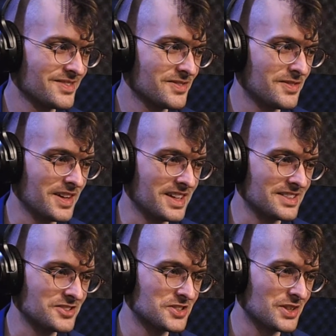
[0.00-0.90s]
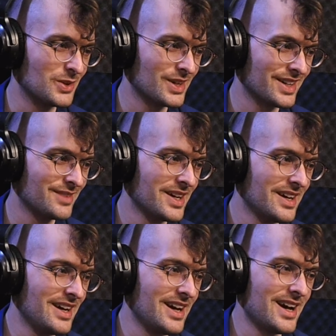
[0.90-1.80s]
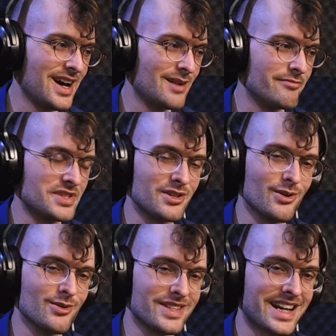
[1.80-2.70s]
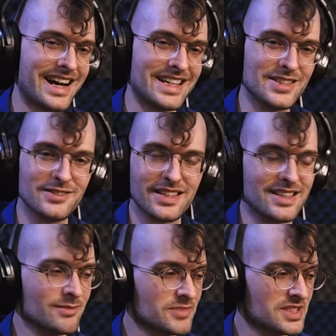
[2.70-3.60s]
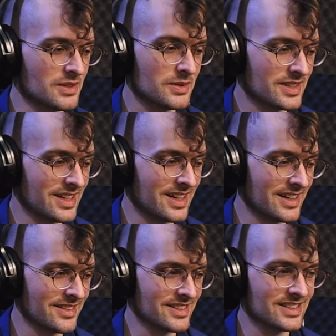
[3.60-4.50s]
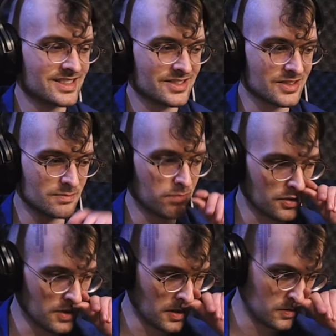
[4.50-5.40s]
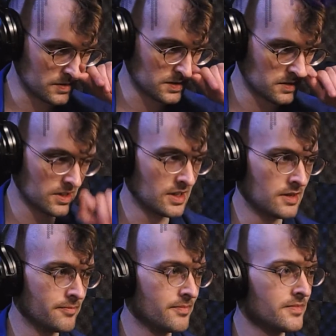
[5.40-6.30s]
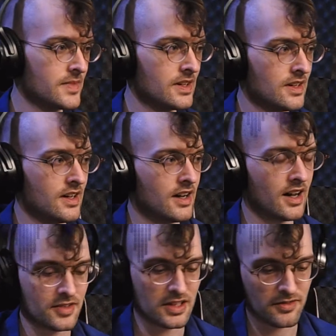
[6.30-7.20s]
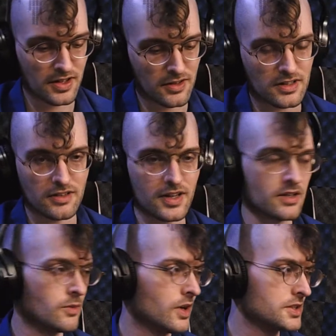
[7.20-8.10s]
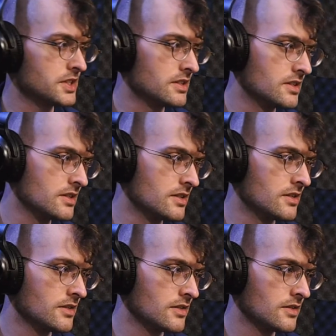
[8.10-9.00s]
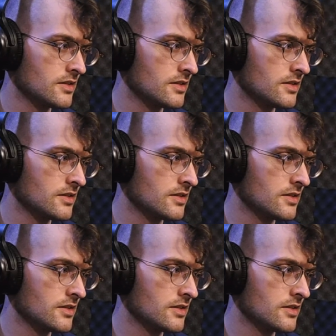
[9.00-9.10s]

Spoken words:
fucking joke. I'm so tired. This just blows. I haven't even looked at, like, the Washington